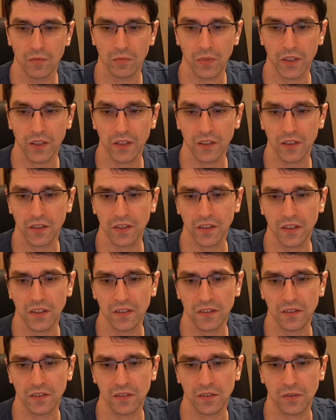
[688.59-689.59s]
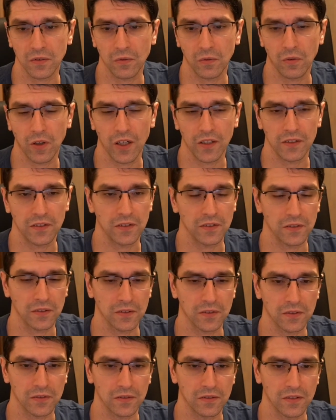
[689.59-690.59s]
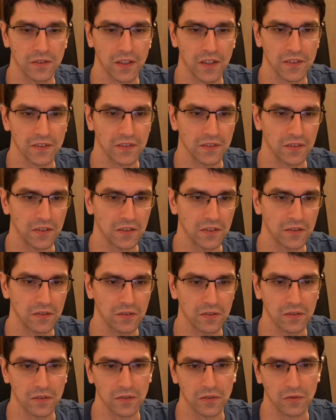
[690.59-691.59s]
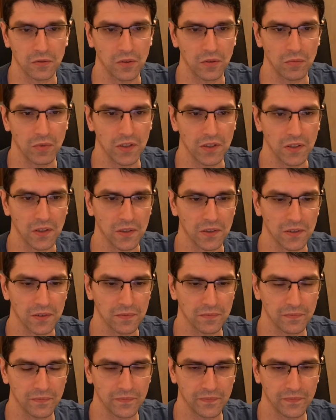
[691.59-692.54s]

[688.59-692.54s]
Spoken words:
But then again, white doesn't need queen b6.